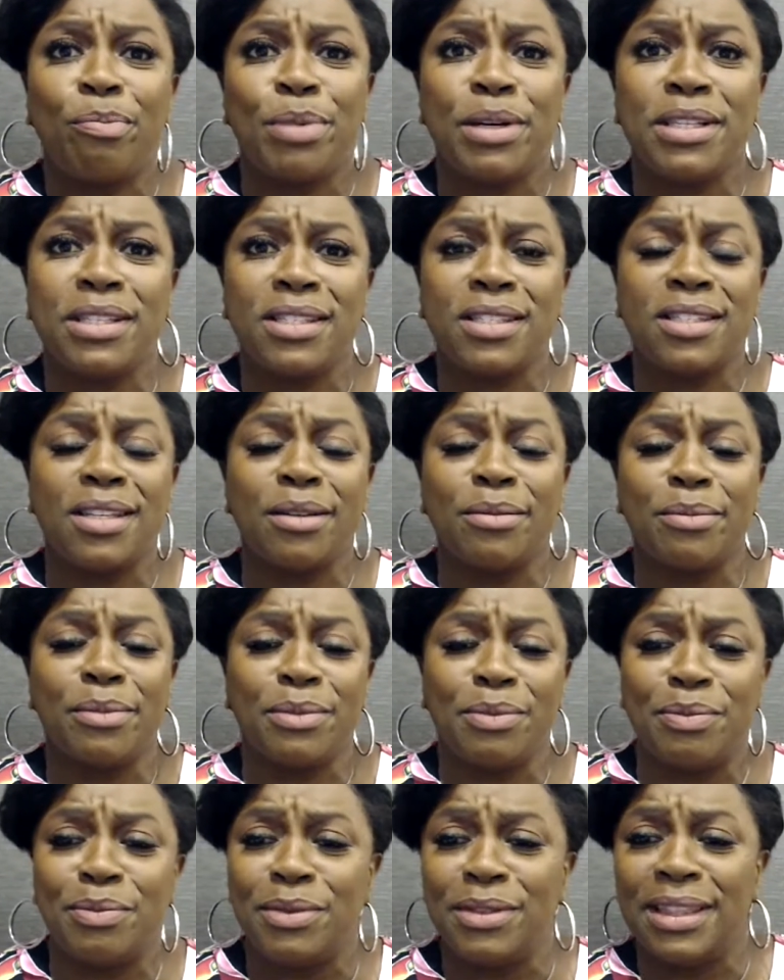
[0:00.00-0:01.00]
Put some
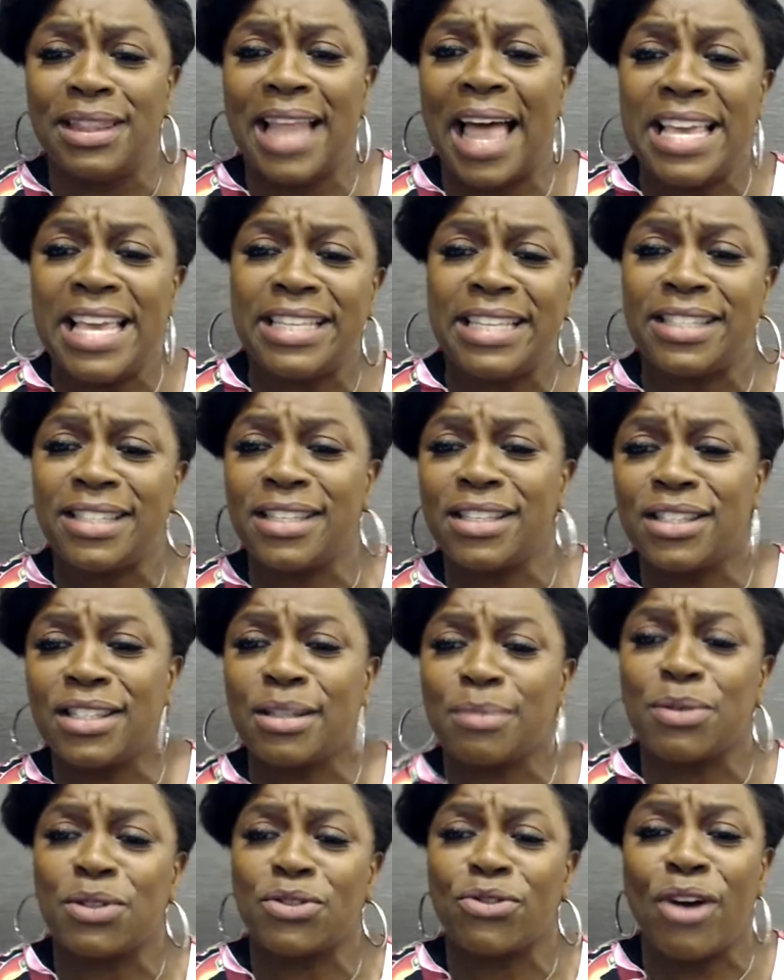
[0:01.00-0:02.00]
likes and
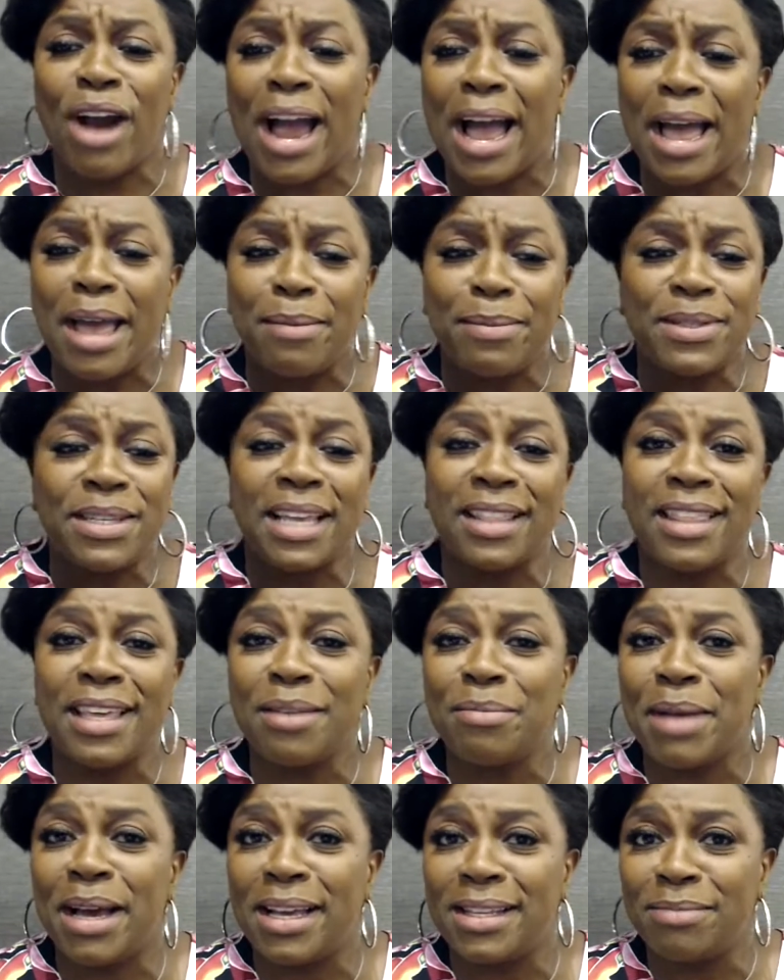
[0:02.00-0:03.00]
subscribes. I think
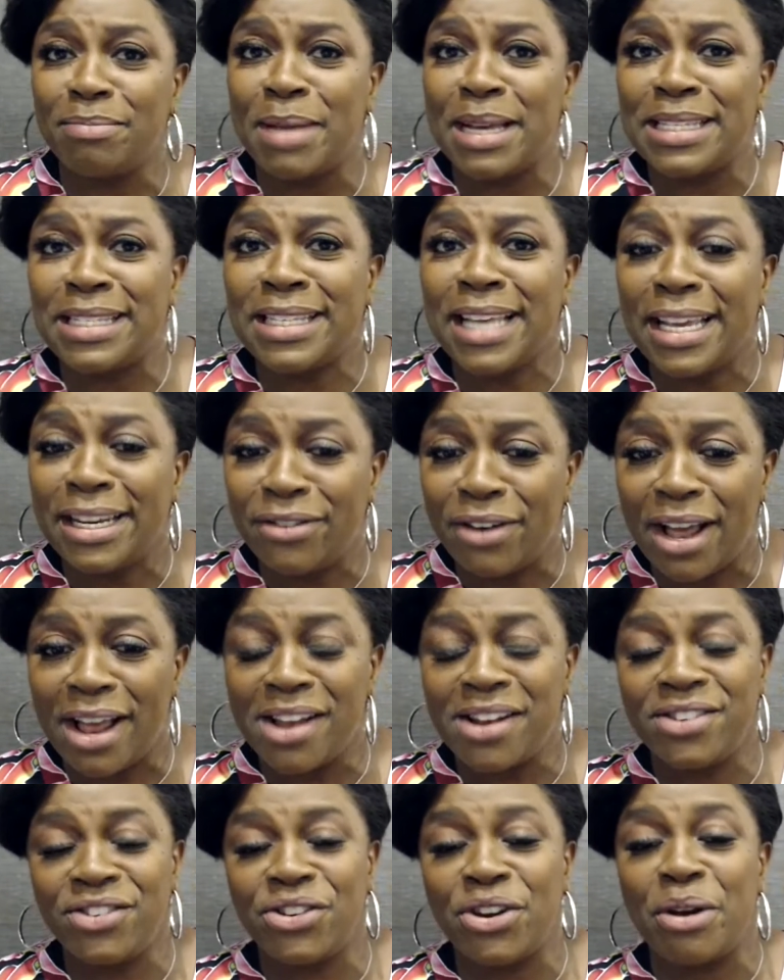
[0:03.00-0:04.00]
my son
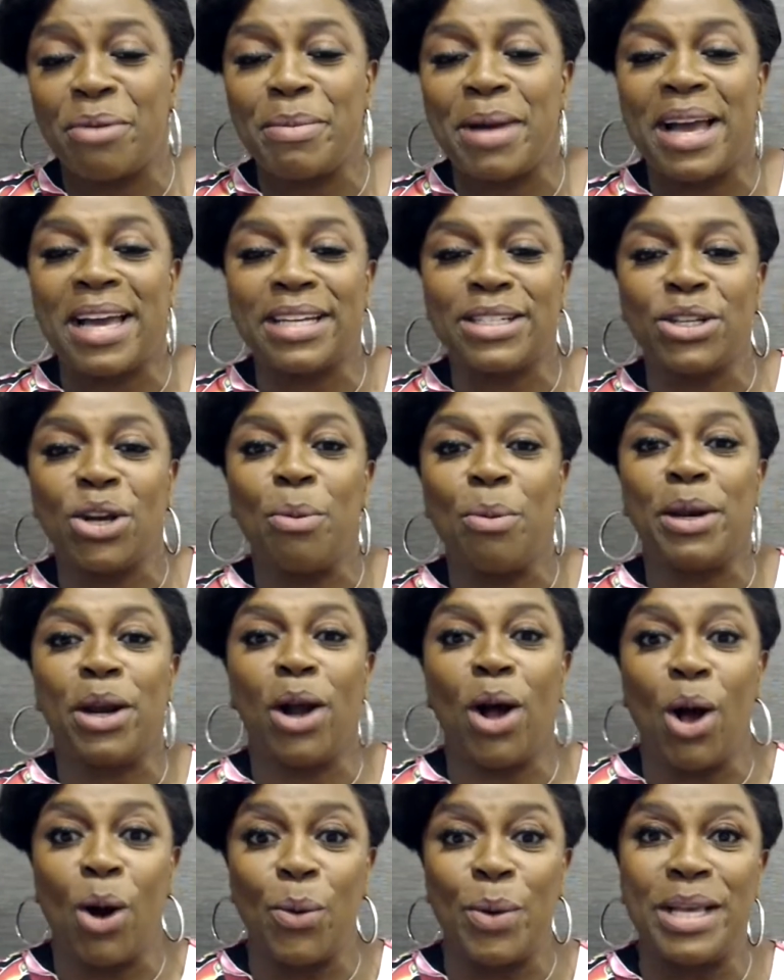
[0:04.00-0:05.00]
Jeremiah told me to
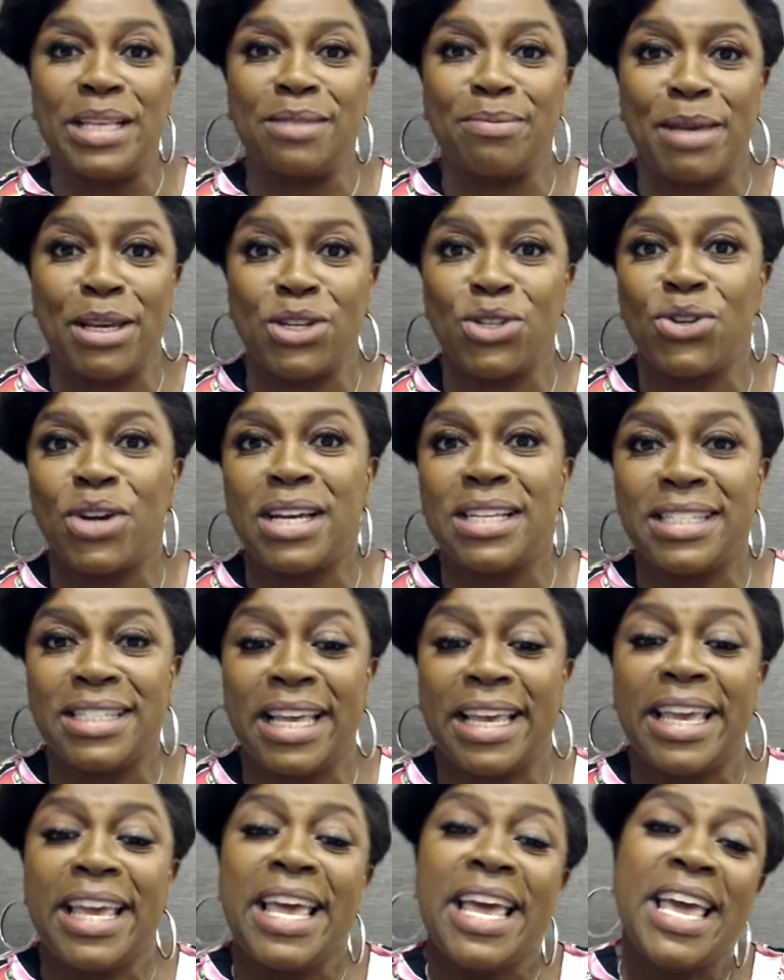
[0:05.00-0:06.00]
always make sure I
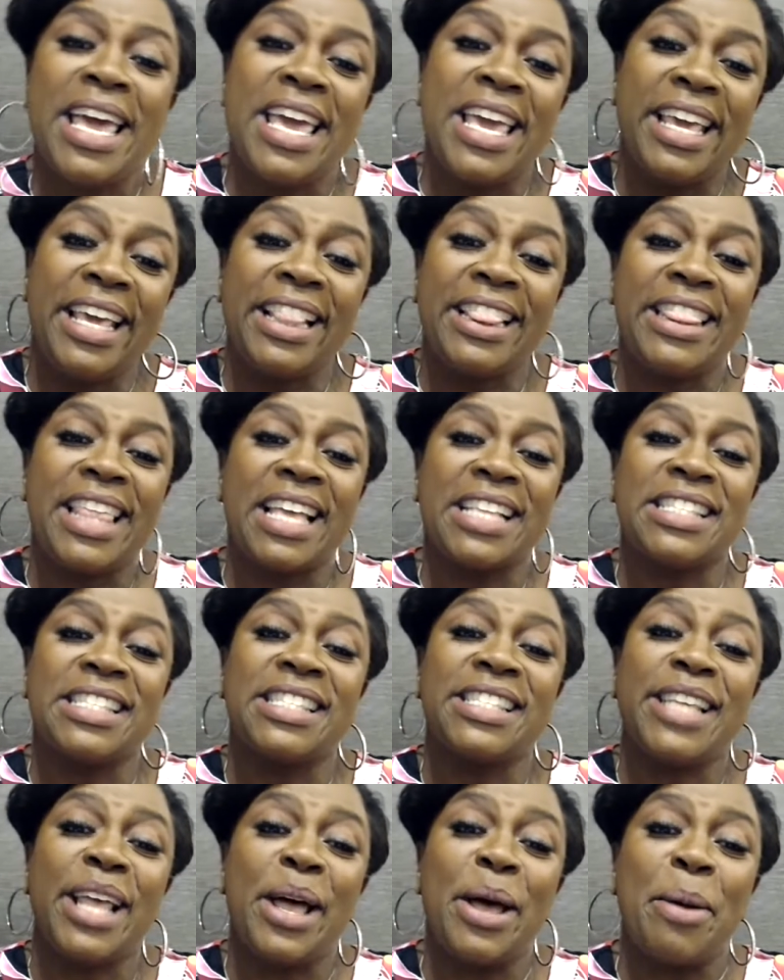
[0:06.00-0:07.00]
say hit that
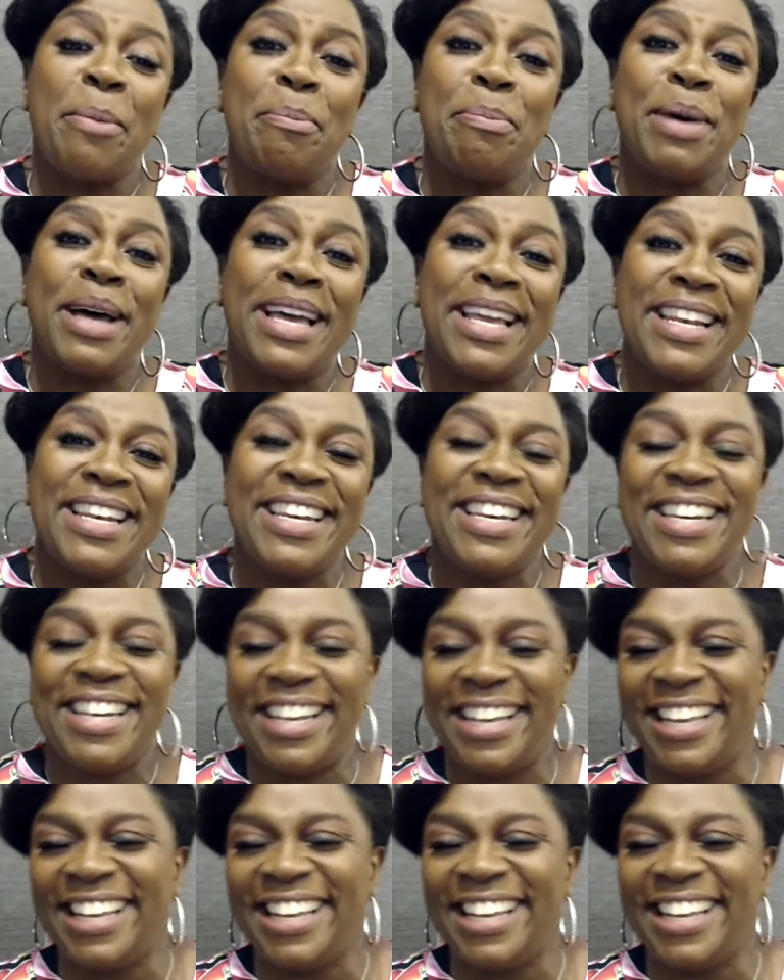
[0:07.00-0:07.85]
sub button.